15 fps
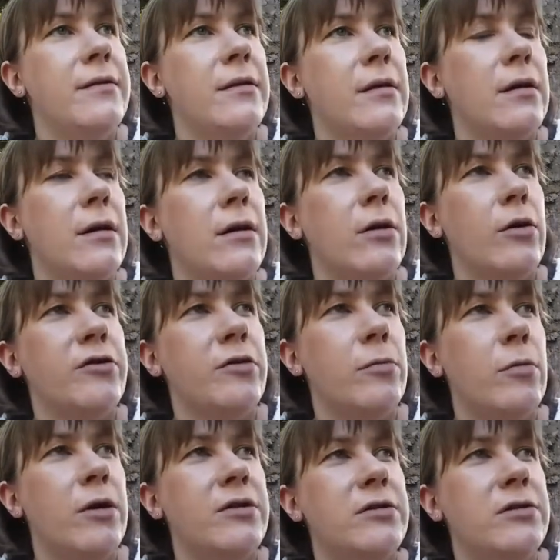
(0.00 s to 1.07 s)
also
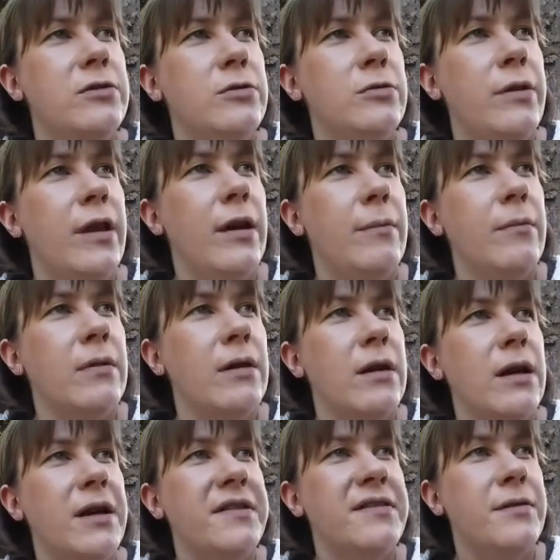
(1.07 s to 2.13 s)
want to do them in
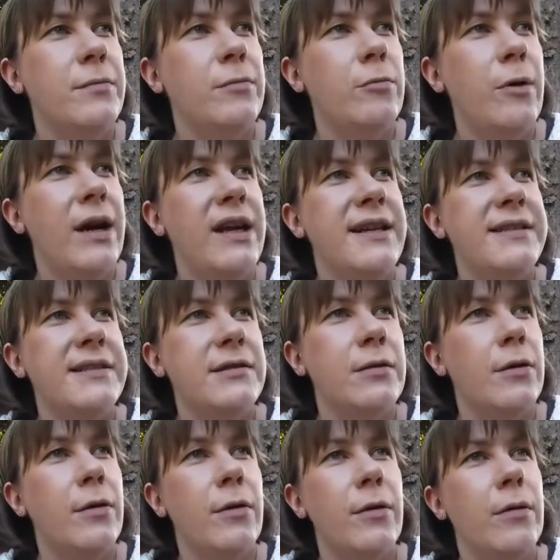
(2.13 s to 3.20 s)
custom ways,
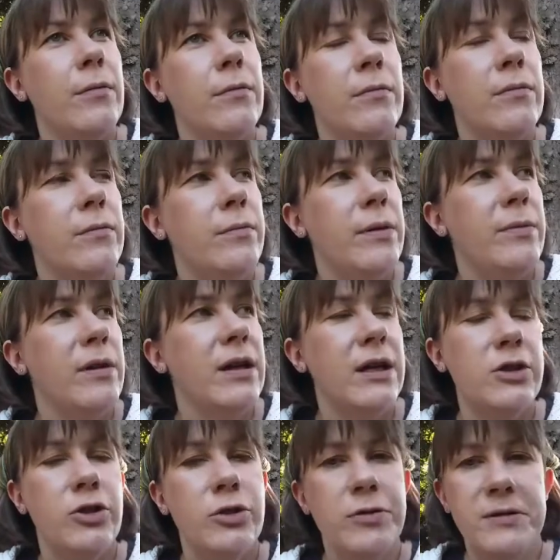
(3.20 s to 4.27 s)
so people
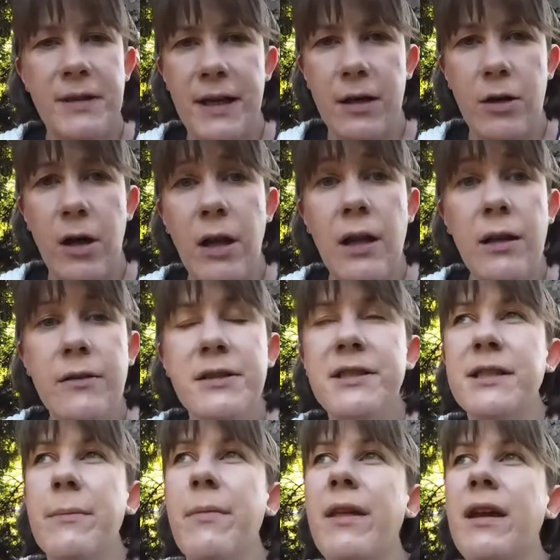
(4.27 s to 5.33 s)
can choose their color or
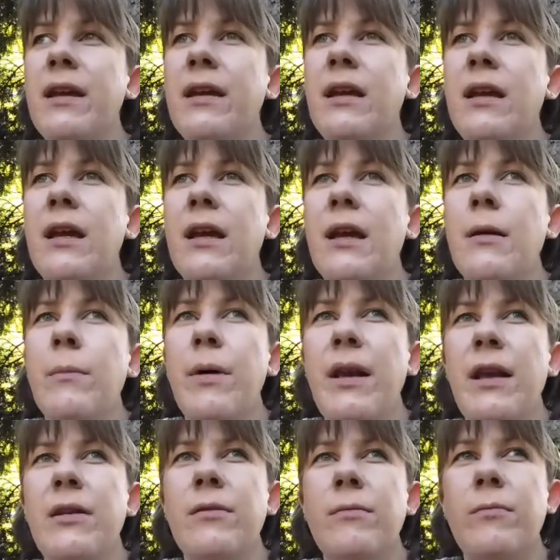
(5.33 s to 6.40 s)
something.
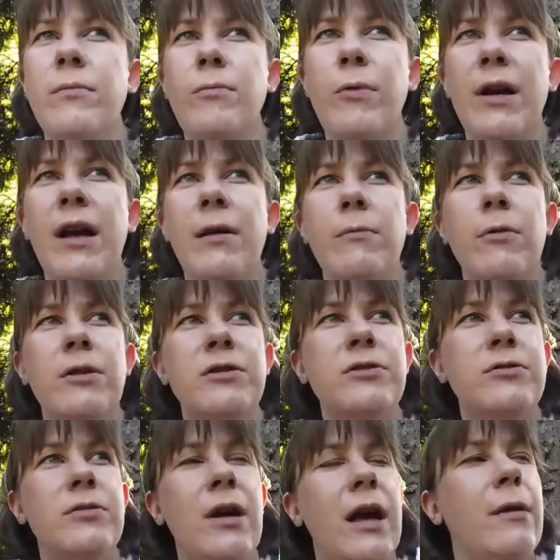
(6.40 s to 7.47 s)
But when
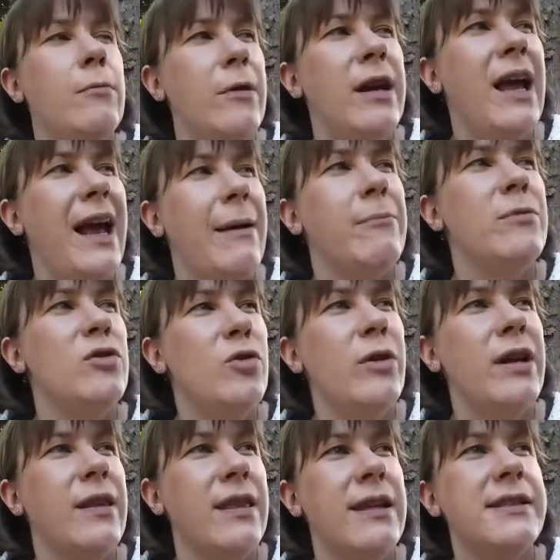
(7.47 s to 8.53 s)
I'm
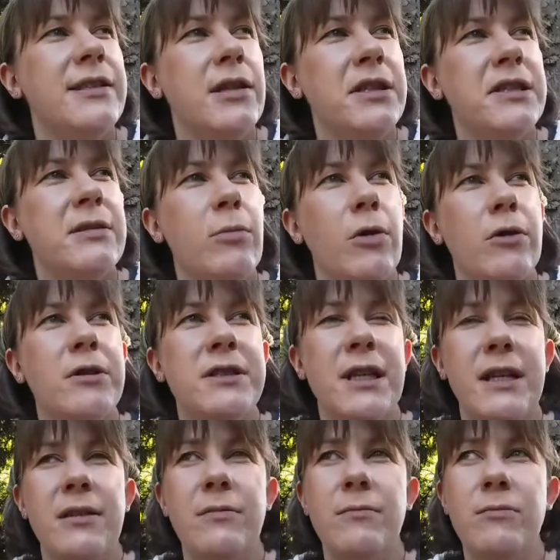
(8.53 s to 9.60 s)
doing these custom orders,
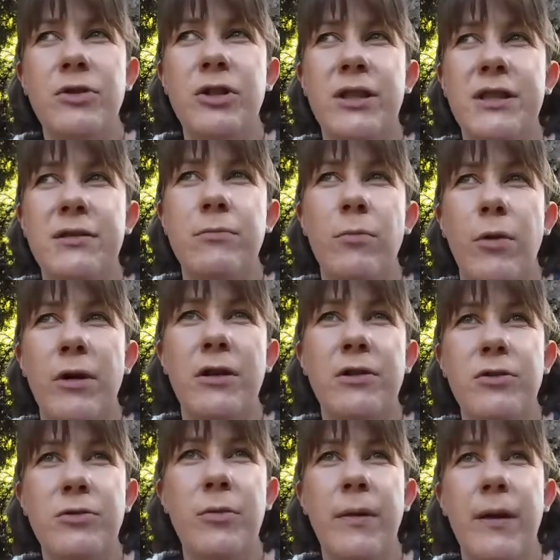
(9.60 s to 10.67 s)
I just want to
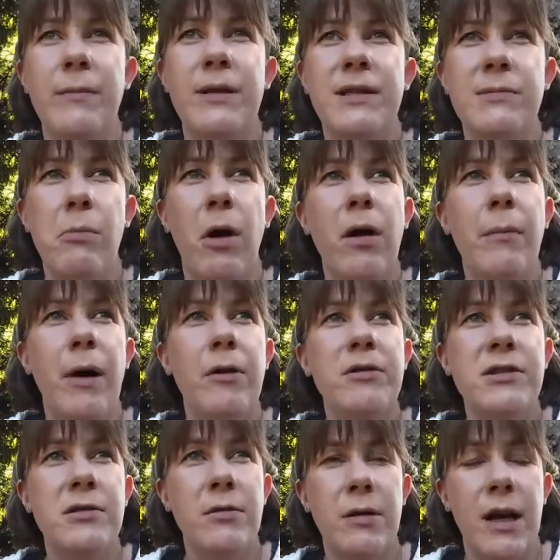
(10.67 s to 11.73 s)
do them in small
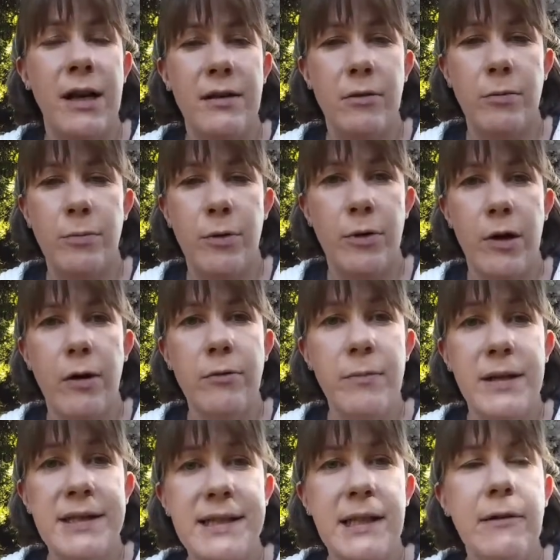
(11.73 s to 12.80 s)
amounts so I don't burn out
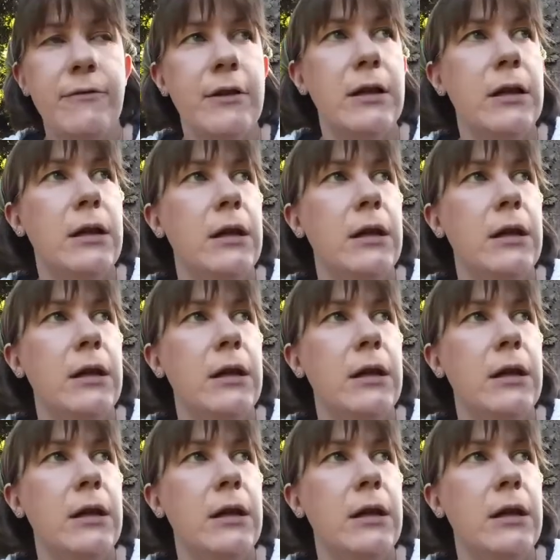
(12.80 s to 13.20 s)
myself.